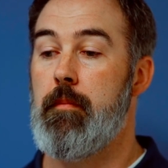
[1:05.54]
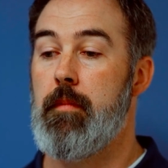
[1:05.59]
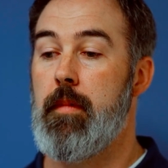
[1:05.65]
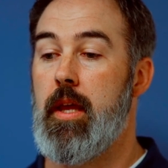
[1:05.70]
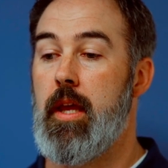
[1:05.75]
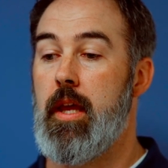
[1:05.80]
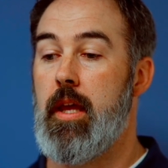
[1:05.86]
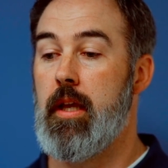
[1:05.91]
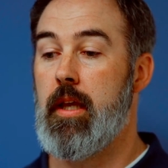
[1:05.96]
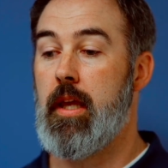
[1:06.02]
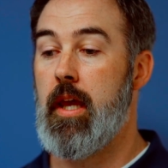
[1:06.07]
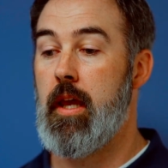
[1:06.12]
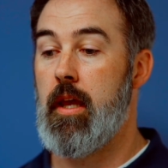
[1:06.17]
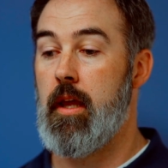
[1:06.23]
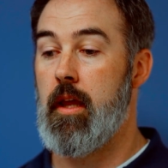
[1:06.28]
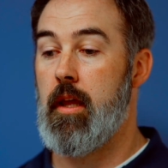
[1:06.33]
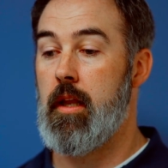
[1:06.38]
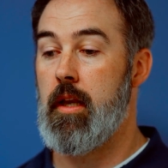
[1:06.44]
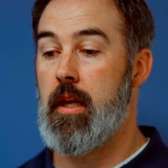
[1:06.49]
It
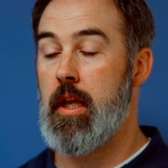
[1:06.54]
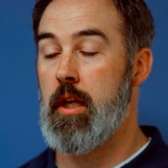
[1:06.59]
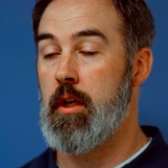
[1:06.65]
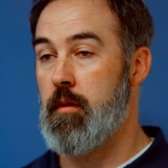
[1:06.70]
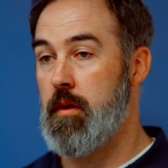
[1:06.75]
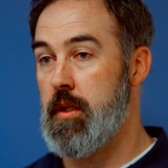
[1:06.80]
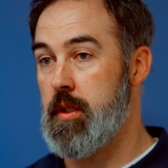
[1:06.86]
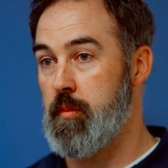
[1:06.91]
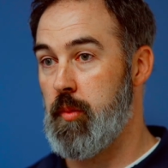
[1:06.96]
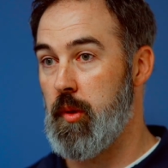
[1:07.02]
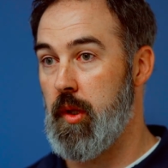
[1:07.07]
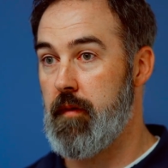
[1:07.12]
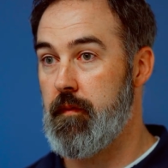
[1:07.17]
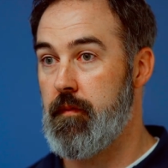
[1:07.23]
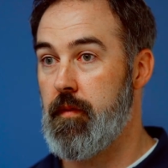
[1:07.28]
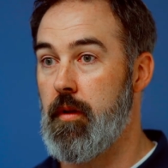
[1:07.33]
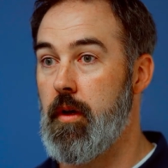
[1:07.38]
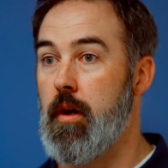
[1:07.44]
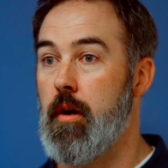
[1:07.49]
can increase blood
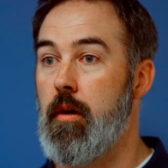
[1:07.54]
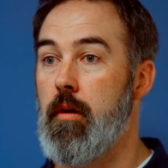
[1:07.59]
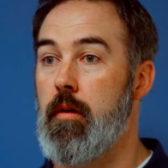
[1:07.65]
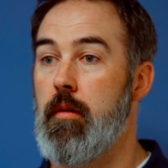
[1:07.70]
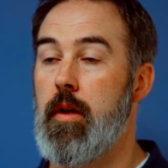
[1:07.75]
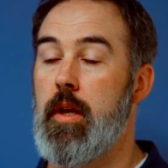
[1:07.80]
flow,